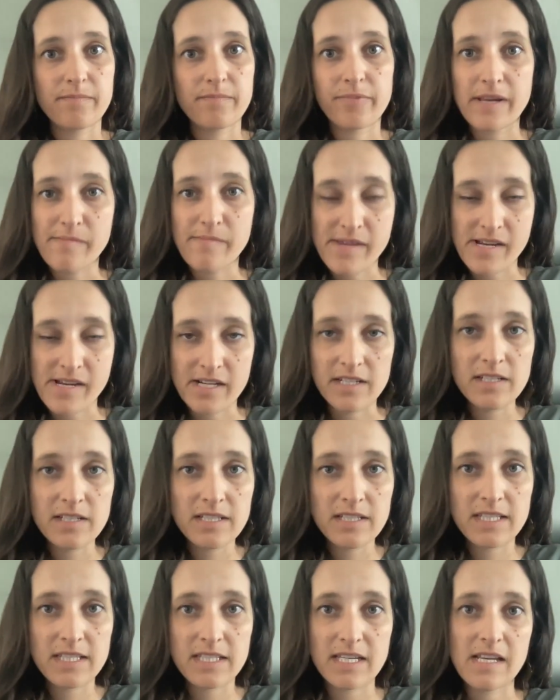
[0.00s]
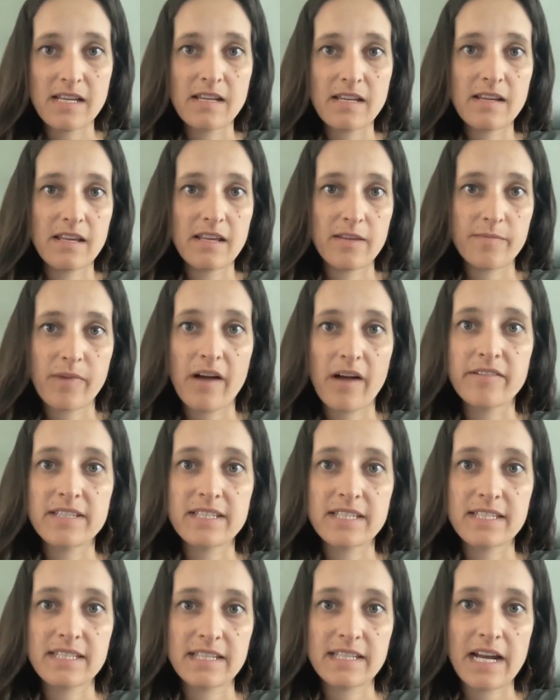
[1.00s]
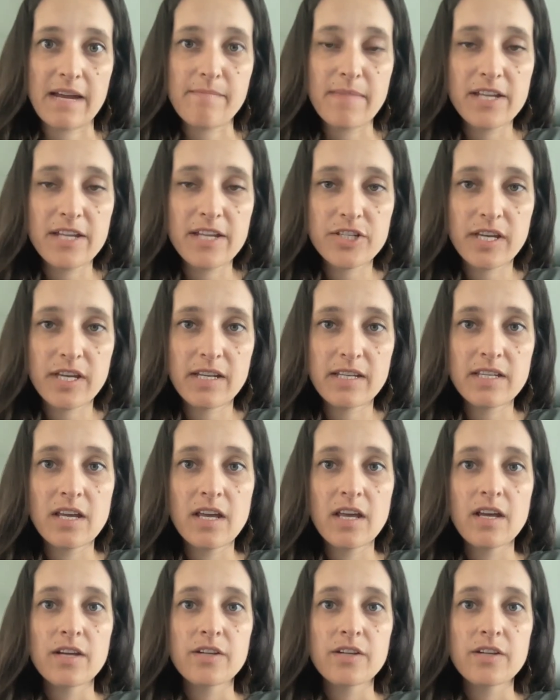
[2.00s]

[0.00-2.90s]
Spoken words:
premiers in the provinces that I mentioned